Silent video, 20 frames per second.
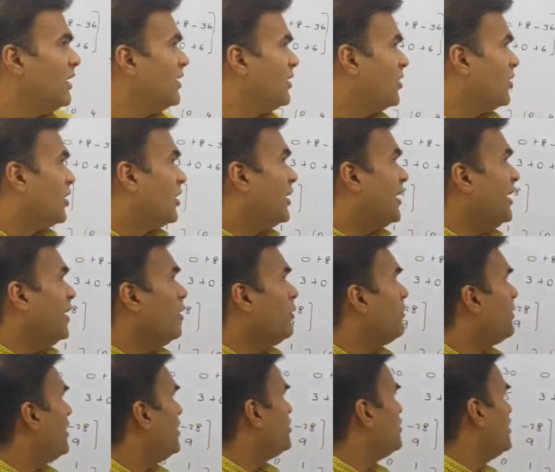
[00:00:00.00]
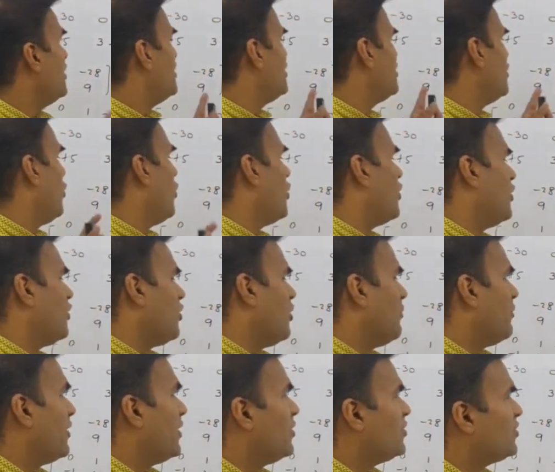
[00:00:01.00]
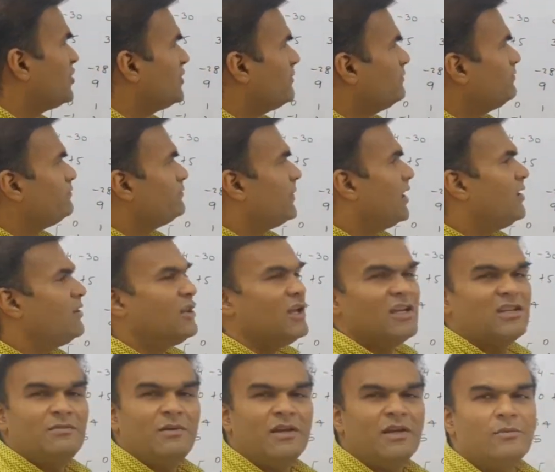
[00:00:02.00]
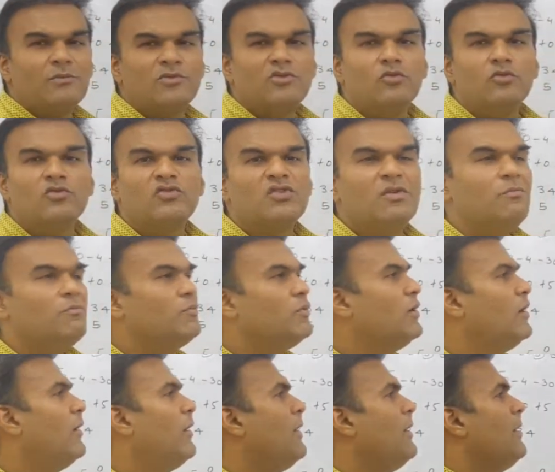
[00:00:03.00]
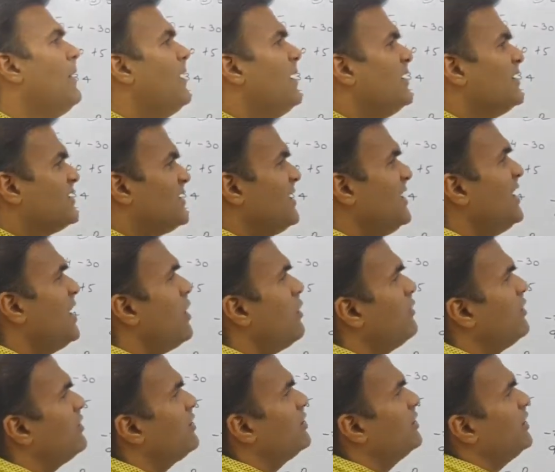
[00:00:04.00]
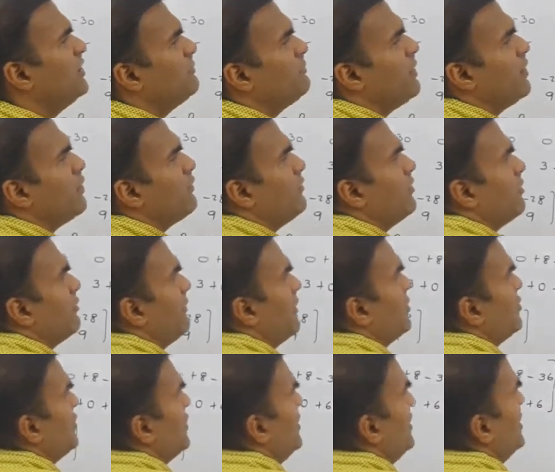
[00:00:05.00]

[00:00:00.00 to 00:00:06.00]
the grid operation is the order operation, then things become so simple. See now, the third part of the question